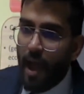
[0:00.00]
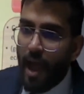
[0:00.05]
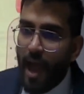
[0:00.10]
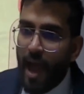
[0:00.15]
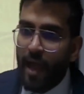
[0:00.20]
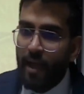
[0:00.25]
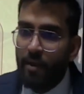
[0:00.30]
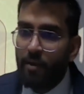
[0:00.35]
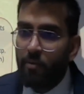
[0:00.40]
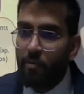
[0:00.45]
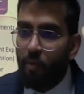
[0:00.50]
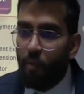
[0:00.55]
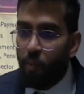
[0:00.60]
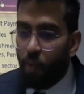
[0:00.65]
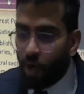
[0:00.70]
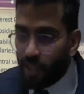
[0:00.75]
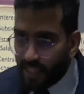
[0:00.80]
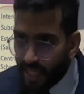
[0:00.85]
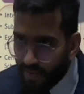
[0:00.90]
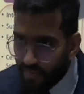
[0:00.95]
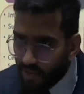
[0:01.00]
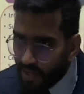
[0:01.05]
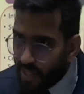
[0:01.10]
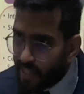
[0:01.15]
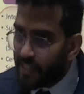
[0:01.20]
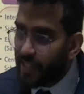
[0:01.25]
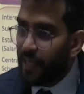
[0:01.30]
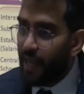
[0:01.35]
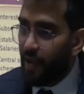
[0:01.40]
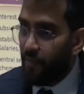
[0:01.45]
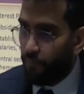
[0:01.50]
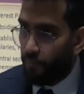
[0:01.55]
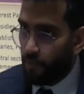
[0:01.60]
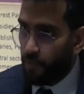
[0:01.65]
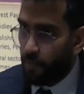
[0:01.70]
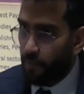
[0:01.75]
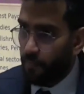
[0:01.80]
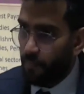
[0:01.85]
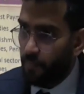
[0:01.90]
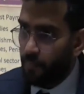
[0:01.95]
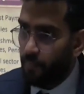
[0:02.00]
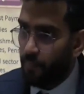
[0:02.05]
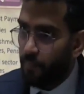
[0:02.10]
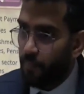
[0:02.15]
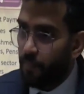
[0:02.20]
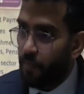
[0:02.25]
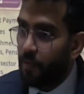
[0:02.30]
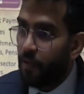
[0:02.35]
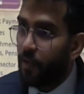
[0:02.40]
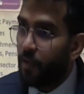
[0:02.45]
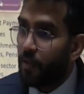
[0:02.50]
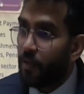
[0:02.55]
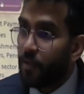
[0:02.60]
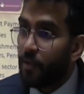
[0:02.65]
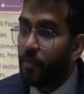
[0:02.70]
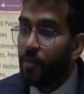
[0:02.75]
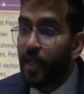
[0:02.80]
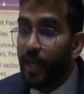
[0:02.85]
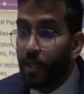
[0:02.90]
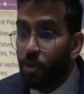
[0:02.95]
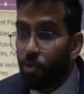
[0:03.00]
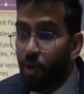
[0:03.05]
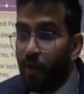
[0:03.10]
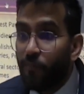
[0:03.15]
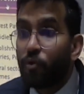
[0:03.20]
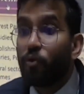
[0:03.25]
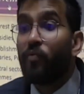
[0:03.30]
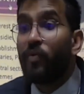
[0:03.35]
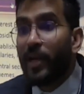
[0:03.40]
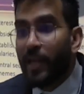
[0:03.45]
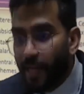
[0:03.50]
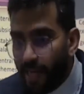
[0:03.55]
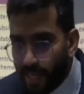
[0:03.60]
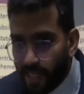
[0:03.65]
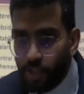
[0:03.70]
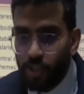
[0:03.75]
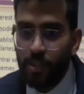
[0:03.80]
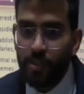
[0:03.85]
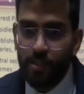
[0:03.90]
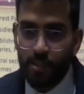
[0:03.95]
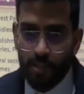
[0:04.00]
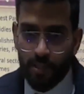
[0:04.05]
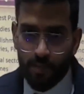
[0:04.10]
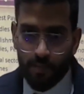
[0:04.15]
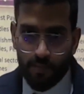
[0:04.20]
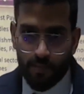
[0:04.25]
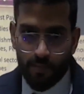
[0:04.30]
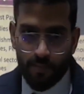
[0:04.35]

and whatever is left, then you have to win elections.